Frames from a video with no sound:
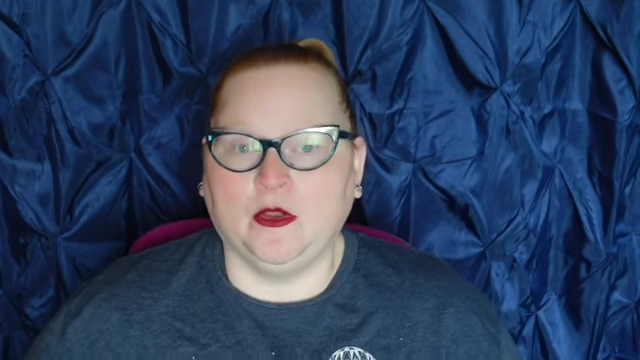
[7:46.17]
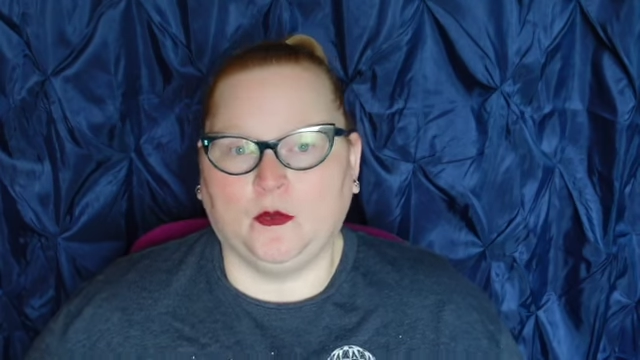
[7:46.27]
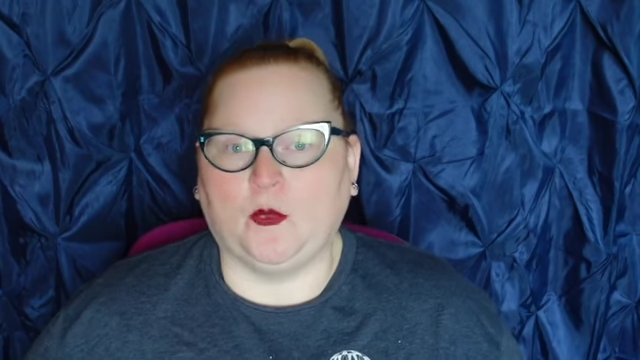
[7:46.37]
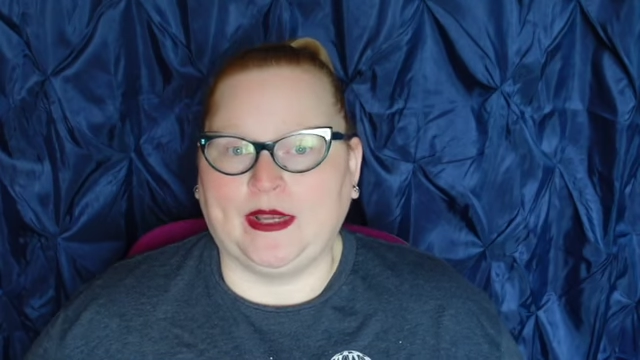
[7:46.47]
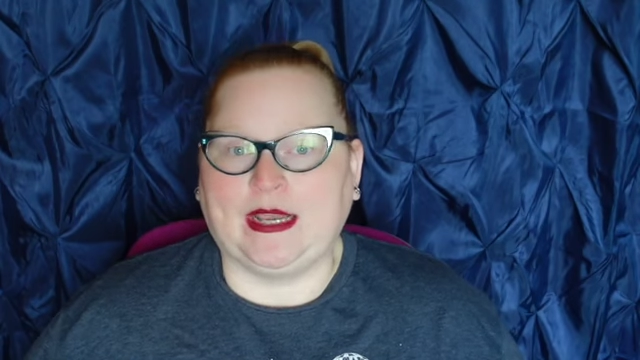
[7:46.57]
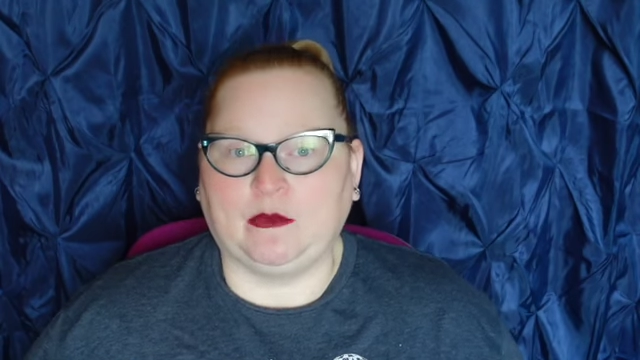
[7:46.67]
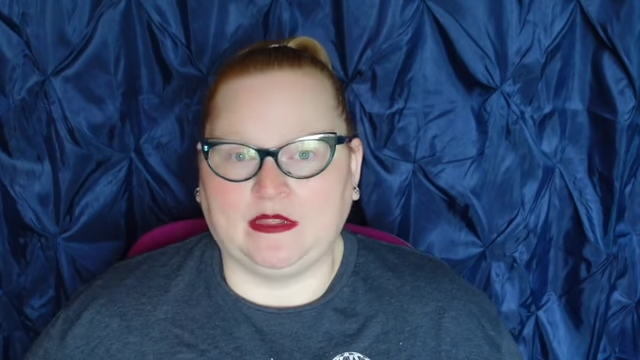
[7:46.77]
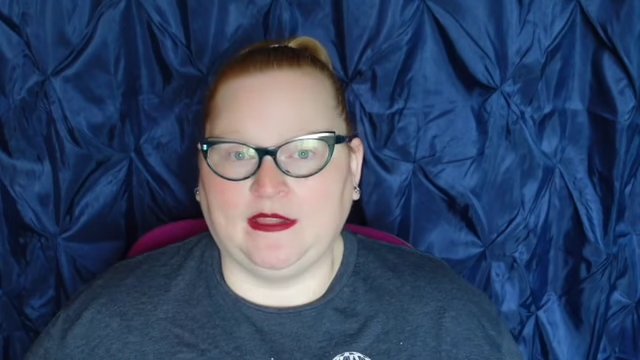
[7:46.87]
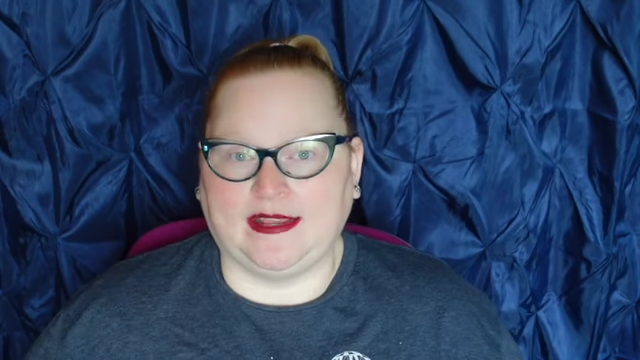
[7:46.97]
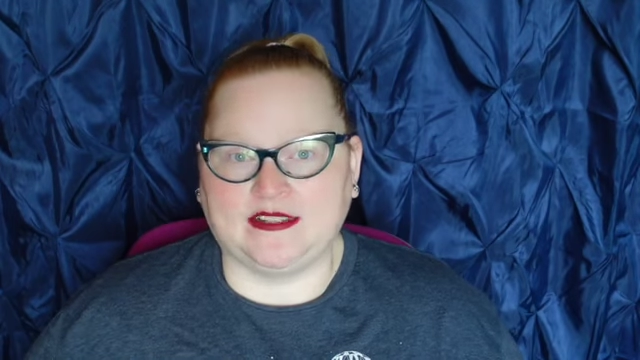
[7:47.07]
when I
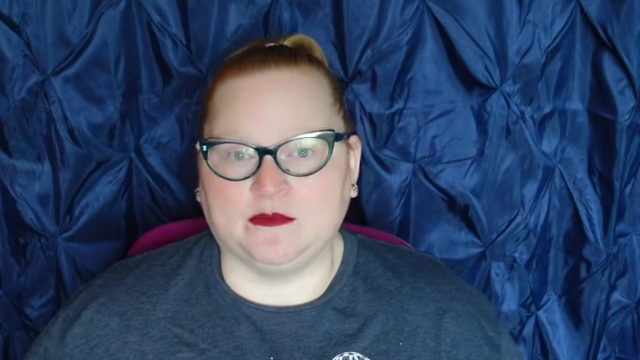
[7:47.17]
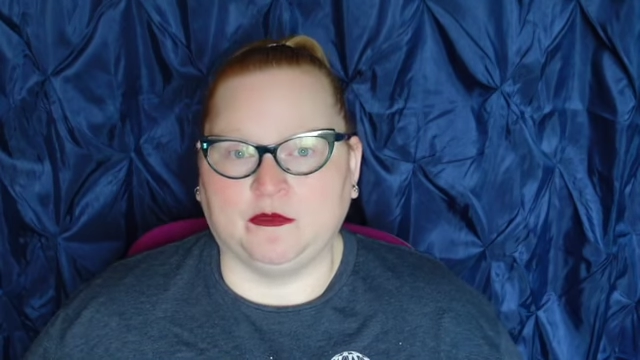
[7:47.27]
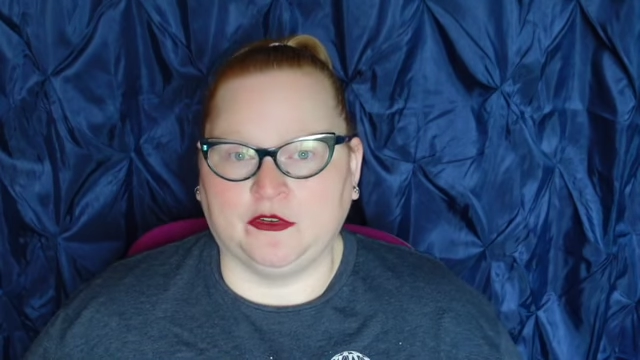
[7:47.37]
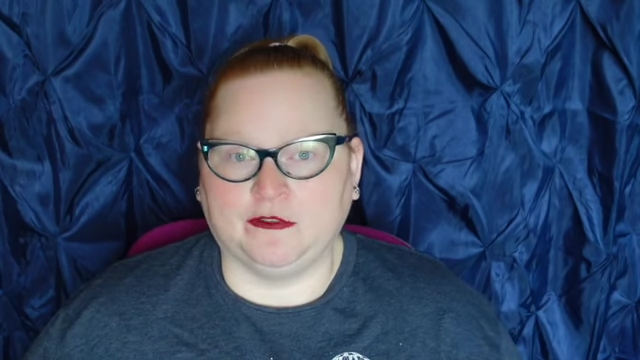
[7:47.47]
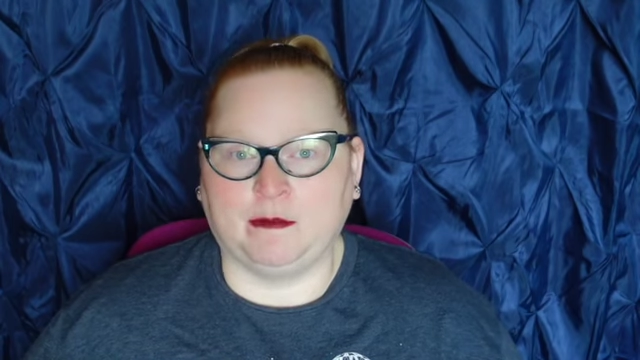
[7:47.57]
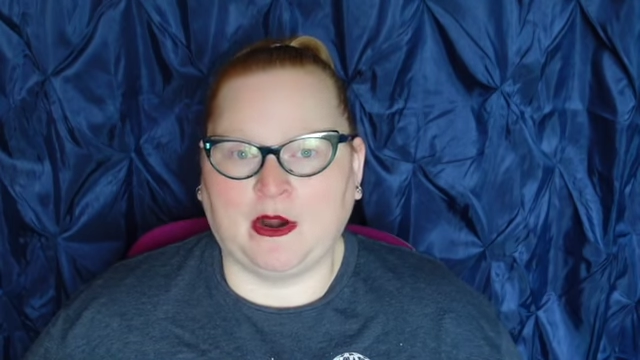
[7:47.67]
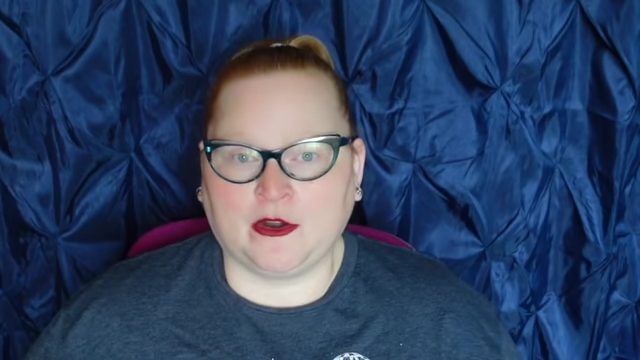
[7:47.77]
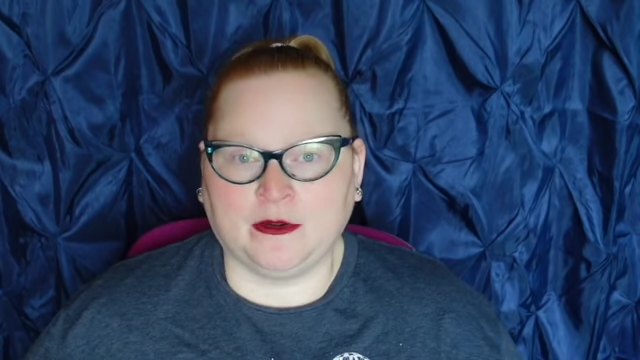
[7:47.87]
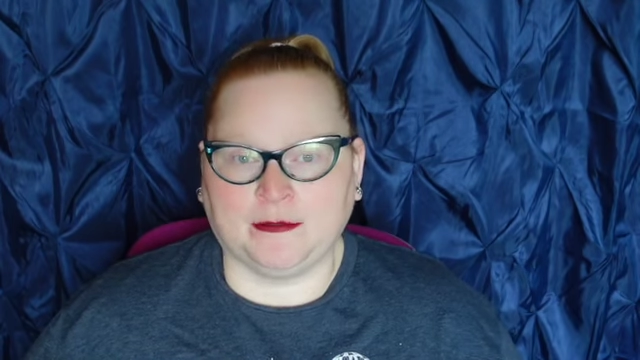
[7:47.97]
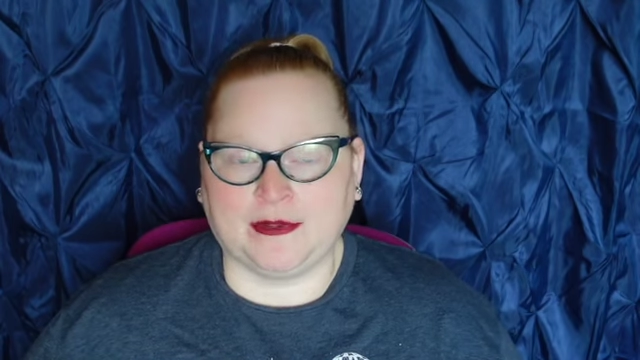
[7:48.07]
would like to move
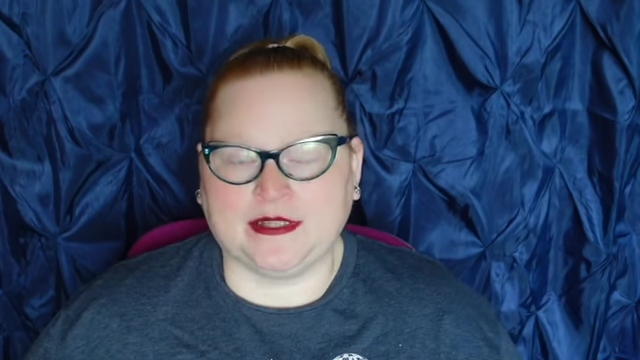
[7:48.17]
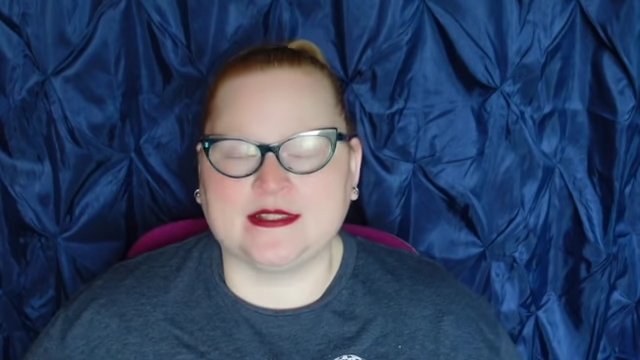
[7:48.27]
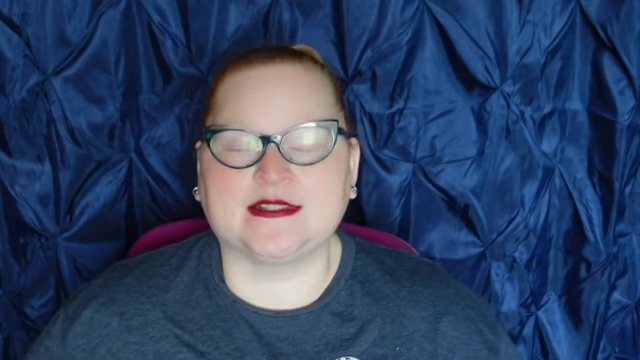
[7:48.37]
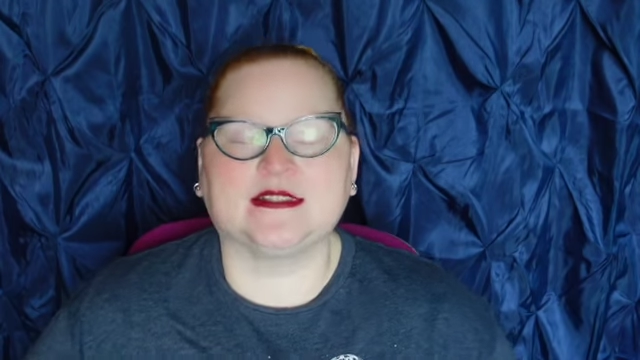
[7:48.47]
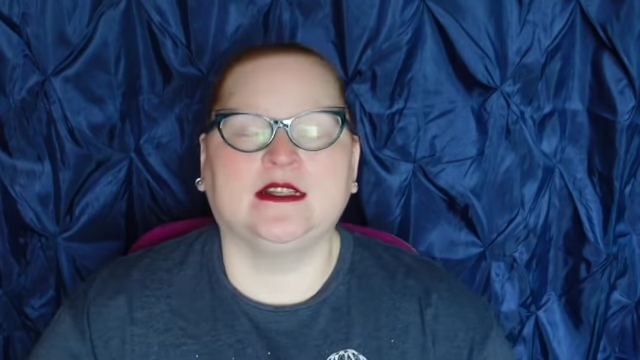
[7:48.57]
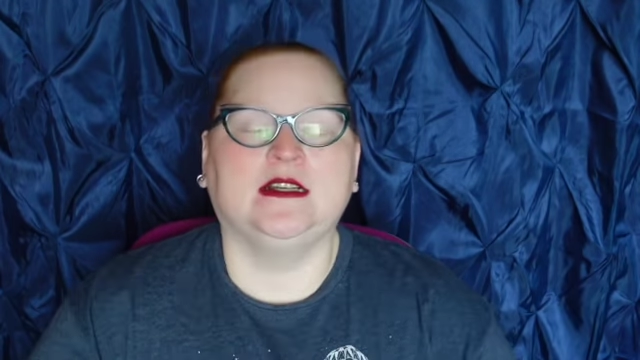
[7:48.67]
apartments.